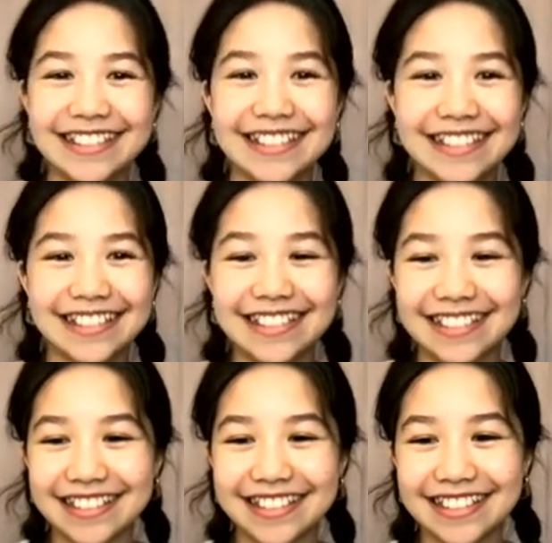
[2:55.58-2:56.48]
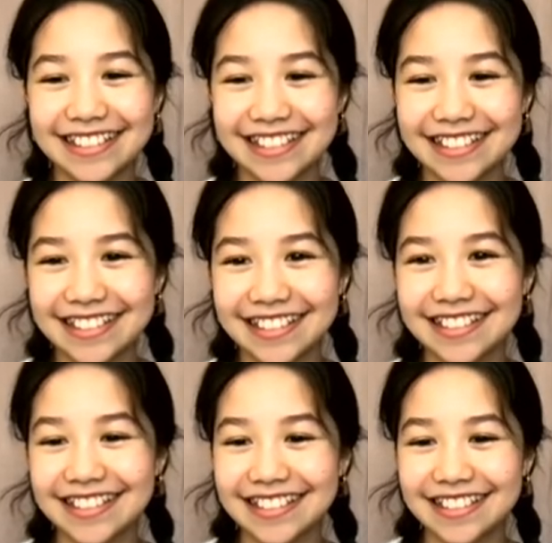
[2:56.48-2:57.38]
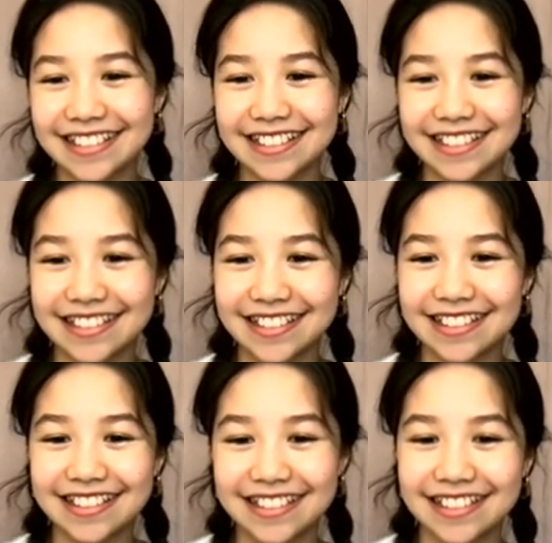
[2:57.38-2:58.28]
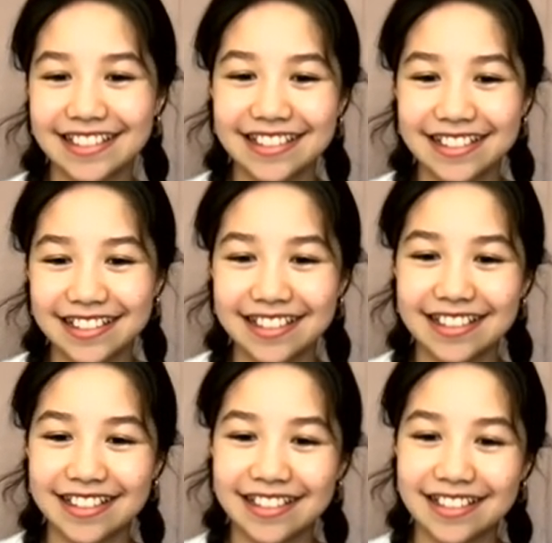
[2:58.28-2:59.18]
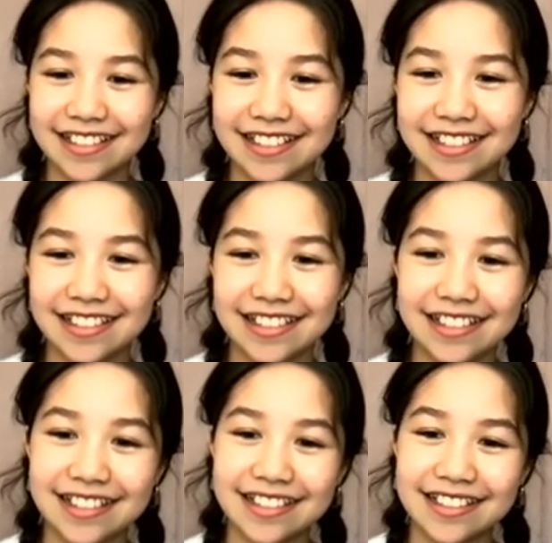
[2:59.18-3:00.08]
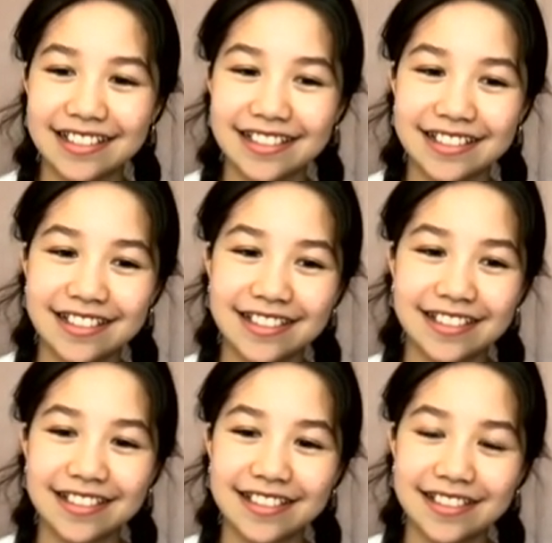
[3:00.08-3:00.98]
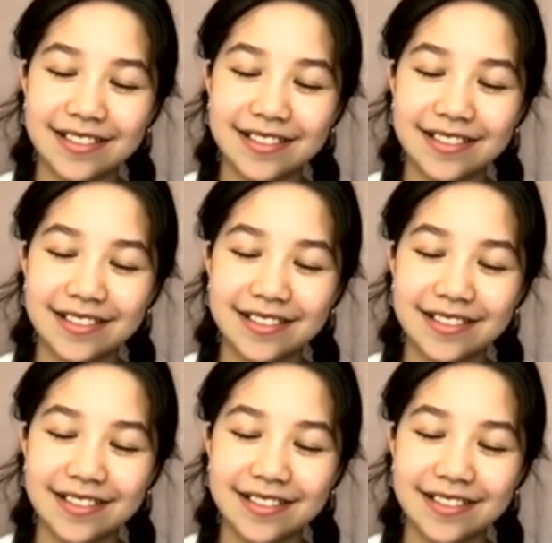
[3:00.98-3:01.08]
This person isn't speaking.